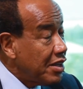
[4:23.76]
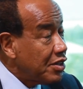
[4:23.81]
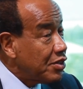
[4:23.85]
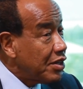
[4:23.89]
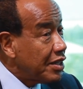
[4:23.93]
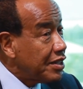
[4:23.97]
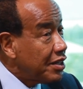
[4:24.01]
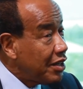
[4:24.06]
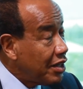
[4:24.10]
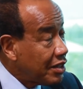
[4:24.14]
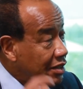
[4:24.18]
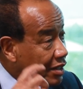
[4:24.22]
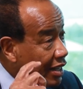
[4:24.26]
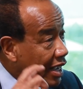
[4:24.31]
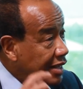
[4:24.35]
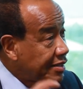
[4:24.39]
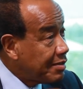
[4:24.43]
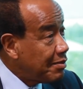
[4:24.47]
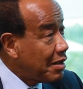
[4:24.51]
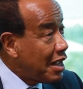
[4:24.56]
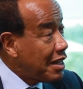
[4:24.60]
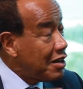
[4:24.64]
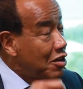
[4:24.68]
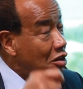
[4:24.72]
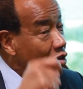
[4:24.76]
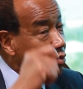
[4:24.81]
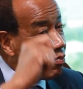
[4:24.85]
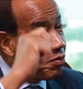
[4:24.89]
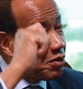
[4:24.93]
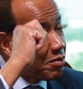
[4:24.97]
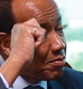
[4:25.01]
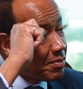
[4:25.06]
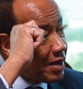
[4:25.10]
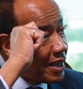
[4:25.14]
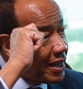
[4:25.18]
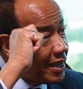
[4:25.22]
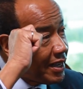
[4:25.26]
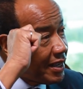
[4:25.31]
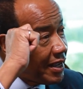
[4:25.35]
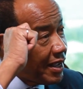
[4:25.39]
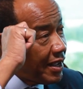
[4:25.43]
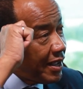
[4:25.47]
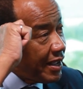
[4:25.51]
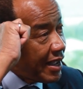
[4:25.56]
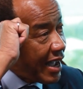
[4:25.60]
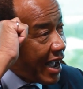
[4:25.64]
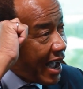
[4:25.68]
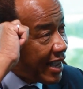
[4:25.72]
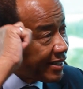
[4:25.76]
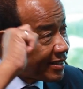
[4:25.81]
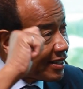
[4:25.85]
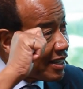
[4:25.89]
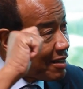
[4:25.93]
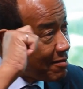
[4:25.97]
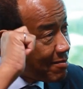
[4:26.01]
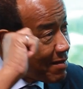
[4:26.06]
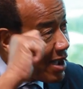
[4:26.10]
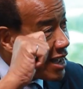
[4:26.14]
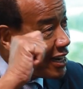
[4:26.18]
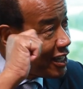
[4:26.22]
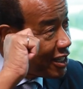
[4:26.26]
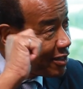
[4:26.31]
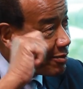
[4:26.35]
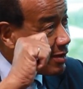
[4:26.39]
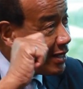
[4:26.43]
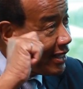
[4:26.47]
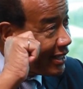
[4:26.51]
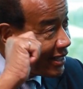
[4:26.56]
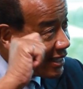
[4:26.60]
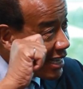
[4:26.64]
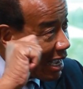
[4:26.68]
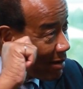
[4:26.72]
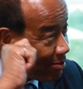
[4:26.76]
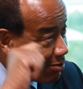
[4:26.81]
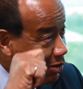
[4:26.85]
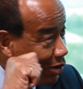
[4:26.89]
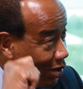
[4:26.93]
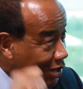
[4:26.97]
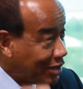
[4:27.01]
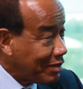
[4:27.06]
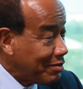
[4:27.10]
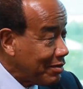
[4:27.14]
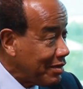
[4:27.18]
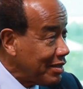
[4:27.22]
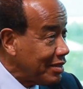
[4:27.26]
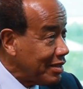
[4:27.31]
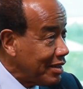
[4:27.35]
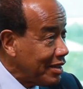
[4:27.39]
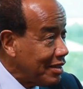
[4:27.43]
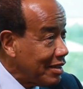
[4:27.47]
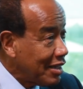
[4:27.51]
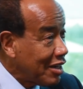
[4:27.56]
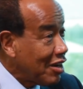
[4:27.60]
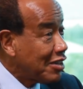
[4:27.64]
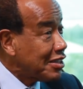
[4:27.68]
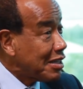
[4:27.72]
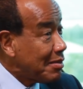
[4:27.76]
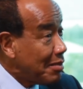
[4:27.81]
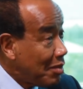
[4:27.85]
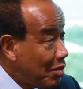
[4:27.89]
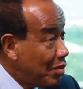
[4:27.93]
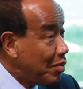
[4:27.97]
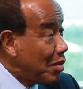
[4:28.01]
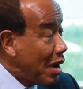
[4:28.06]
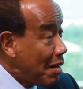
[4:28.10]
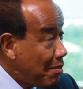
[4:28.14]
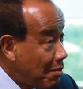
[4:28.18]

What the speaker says: So I thought, as I now put my asset management cap on, because I'm a